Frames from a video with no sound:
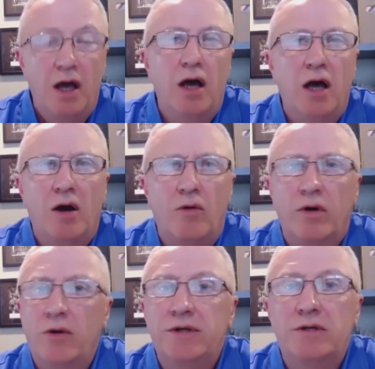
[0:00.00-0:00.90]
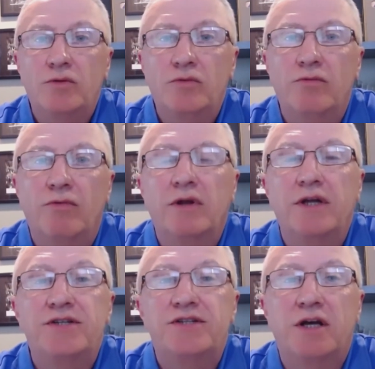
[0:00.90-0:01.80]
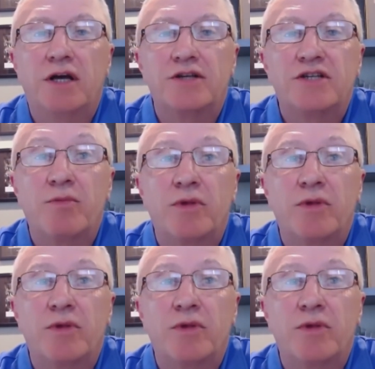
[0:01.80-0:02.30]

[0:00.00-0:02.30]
were going to release some